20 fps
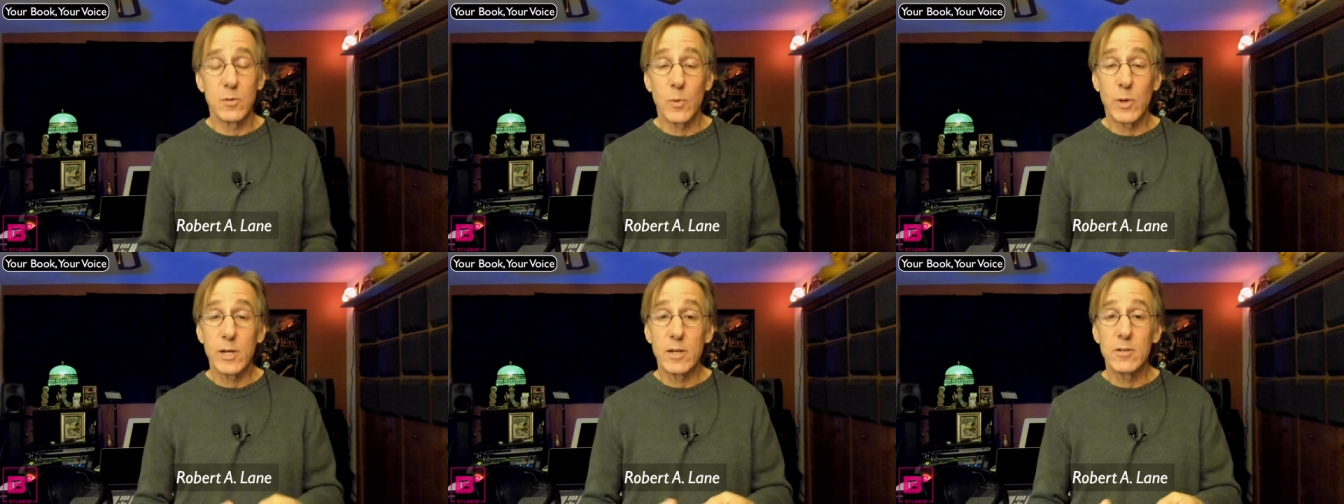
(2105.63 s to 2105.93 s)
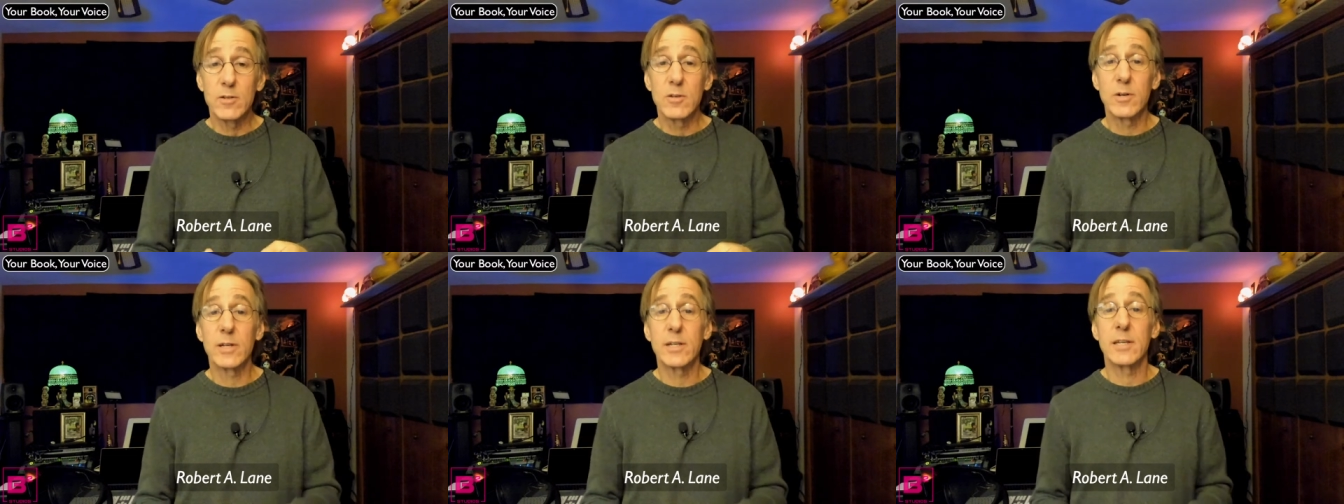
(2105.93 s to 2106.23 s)
way to
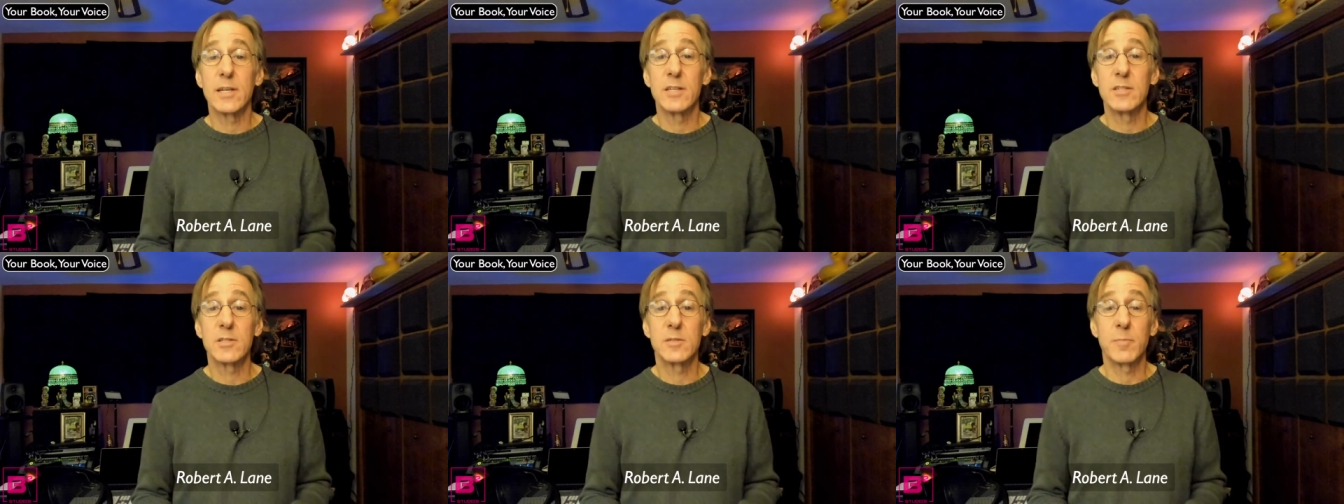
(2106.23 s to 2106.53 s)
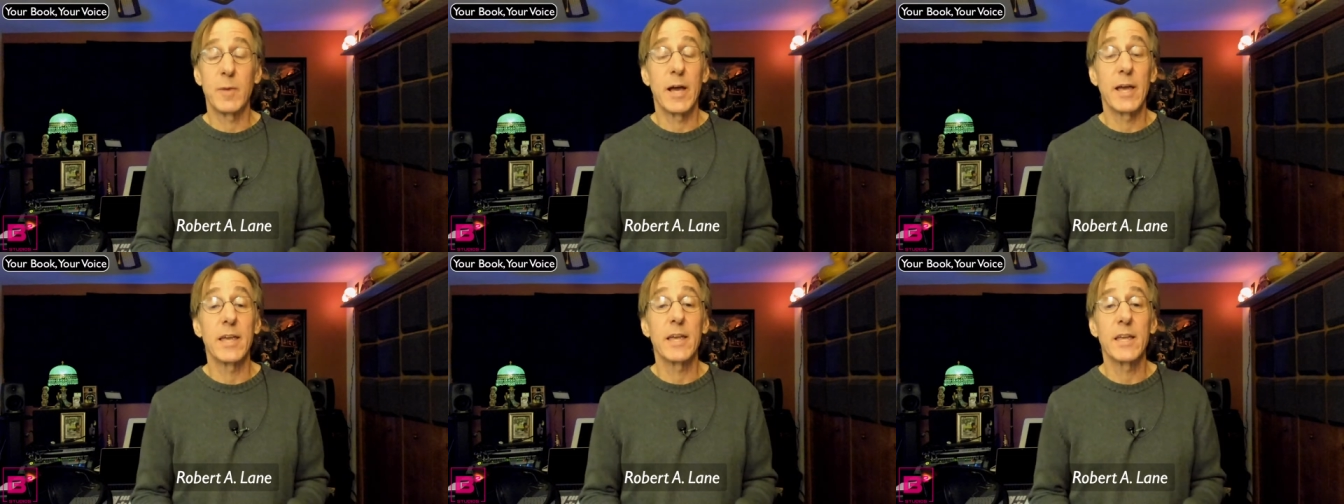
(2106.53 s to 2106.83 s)
do it is
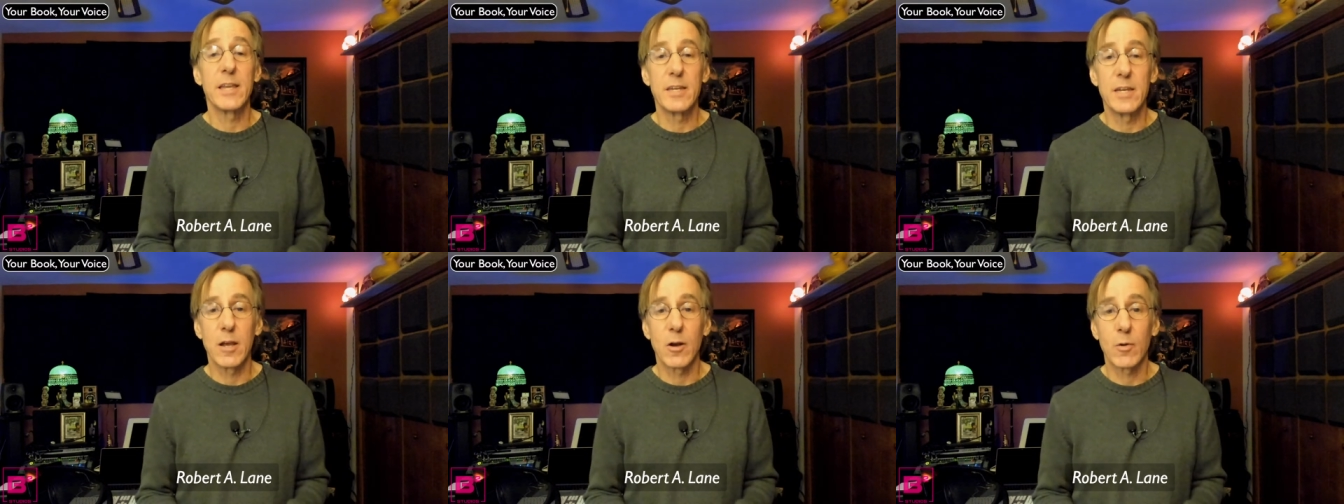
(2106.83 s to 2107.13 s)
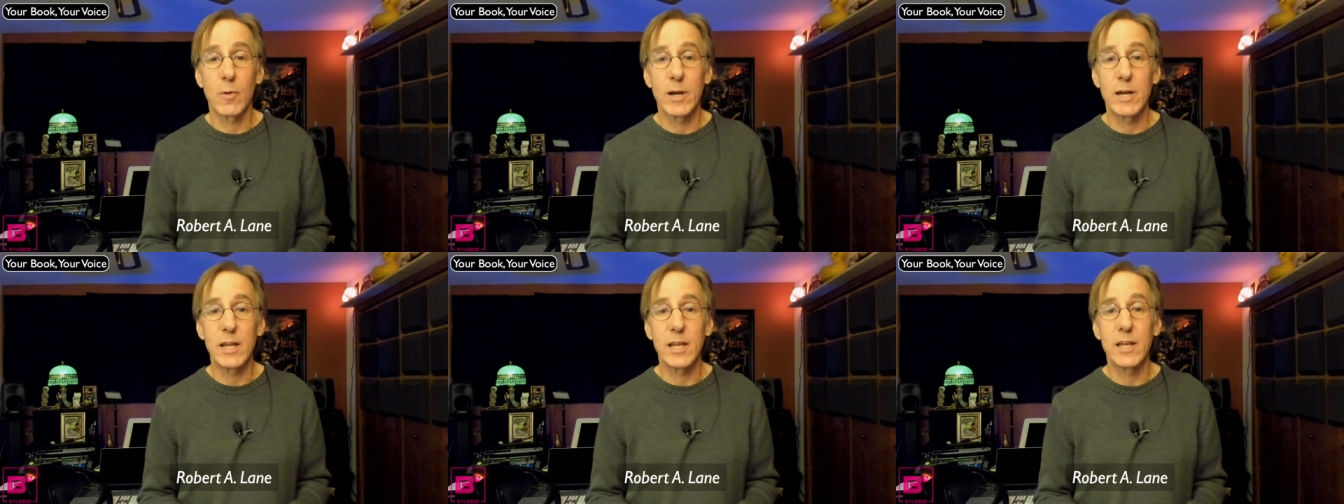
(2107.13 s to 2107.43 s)
by
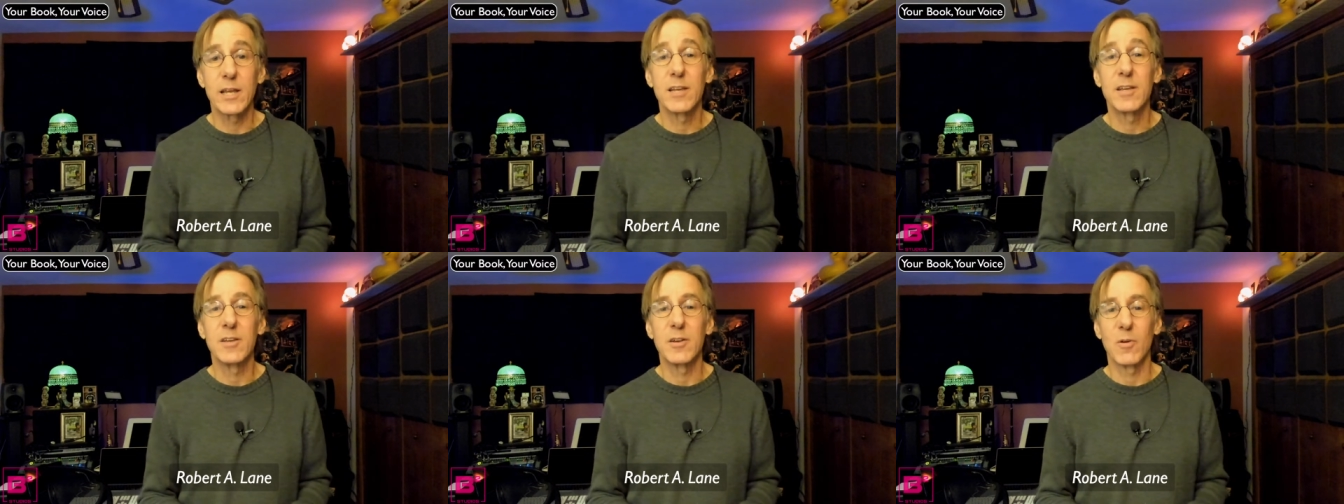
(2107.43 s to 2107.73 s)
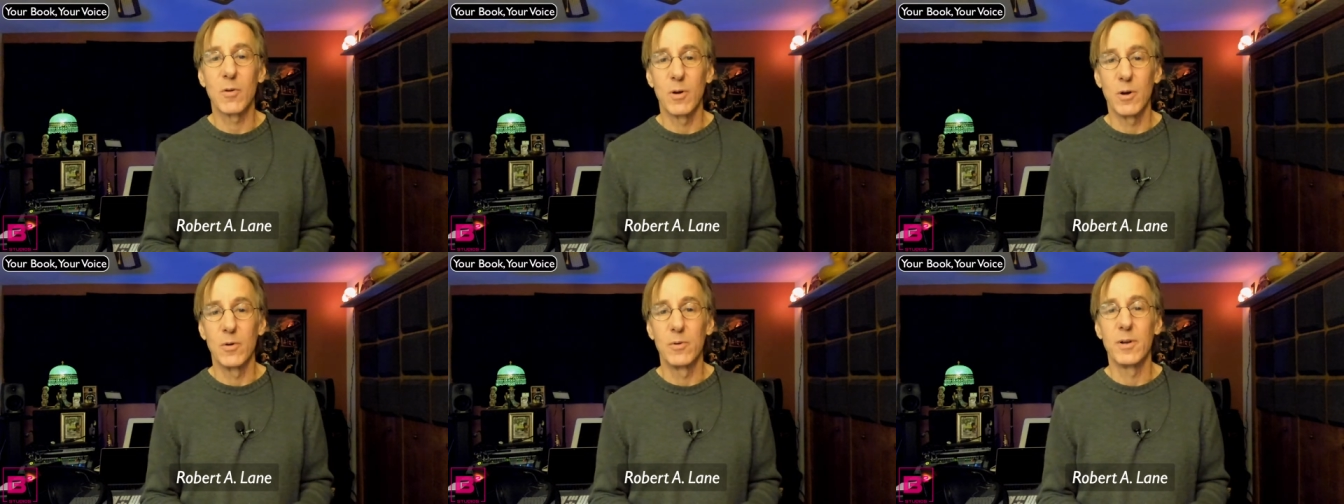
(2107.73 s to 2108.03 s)
narrating
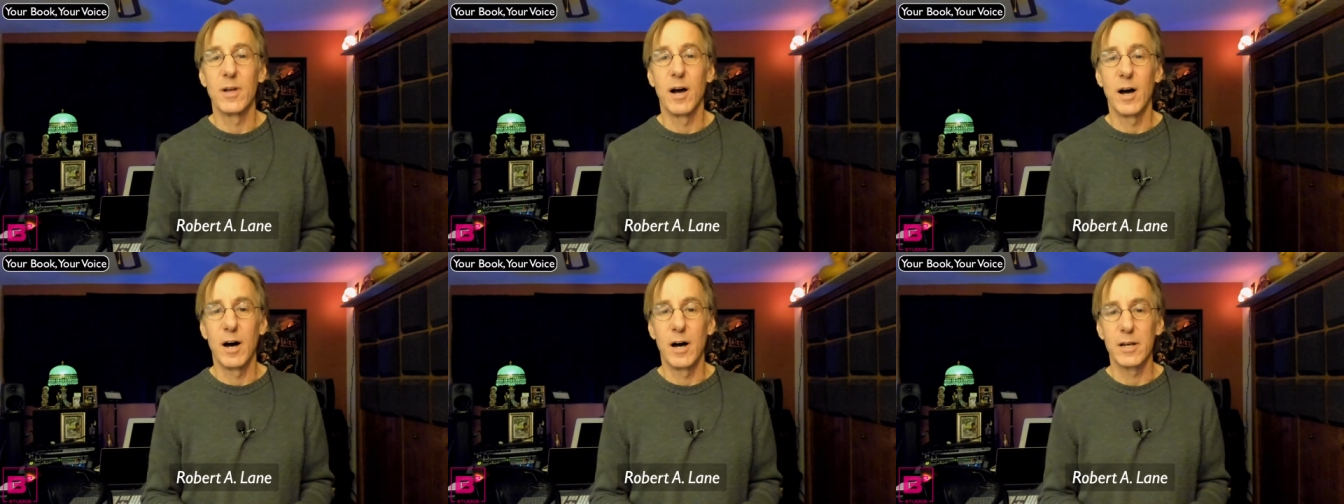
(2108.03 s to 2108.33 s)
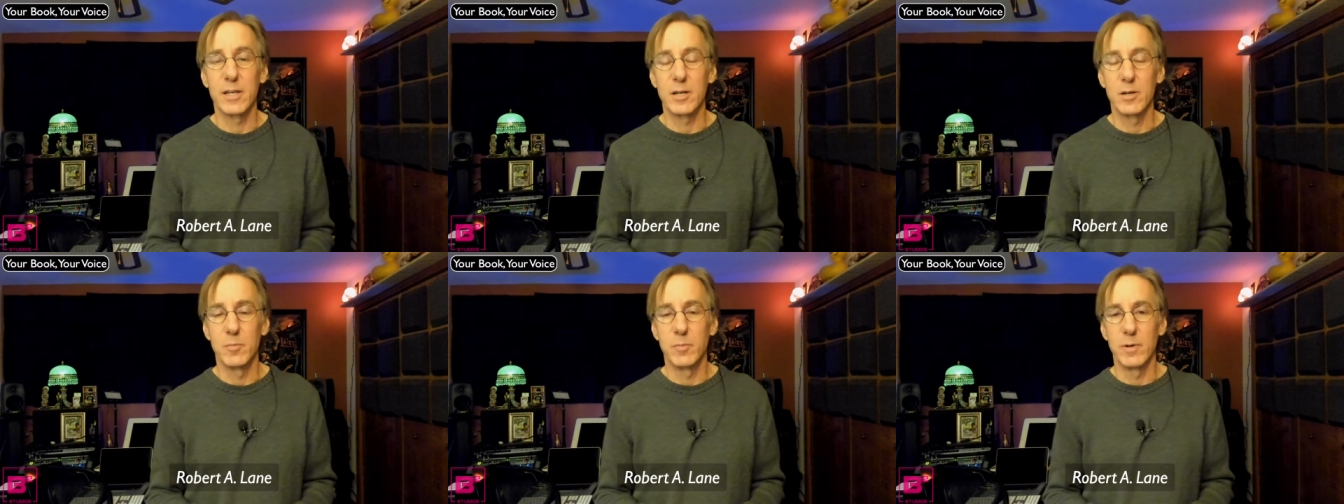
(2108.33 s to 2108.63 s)
your own
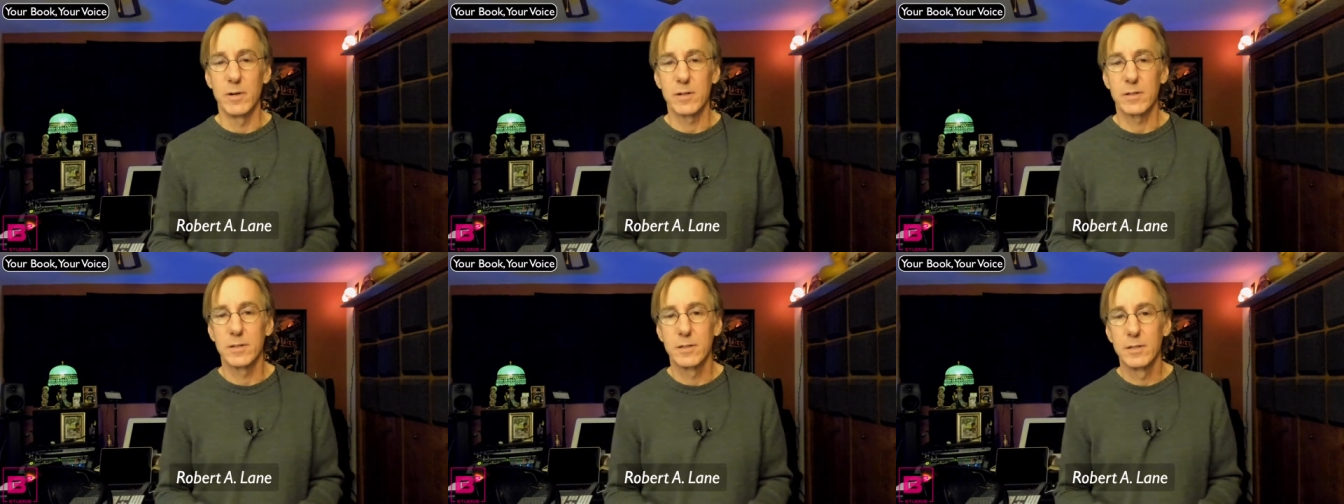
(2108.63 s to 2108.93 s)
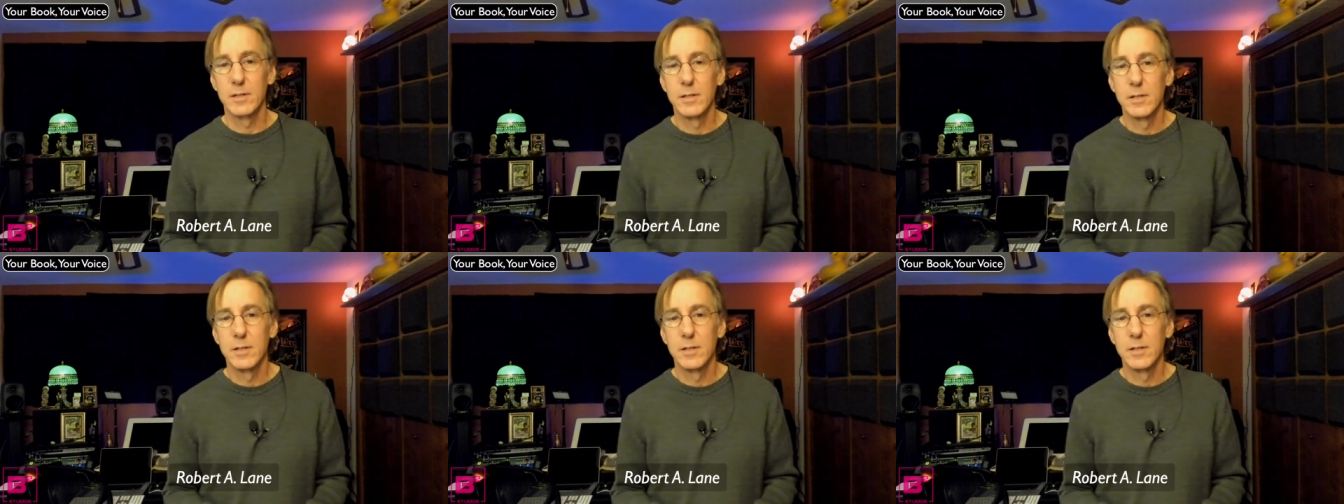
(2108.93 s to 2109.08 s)
audiobook.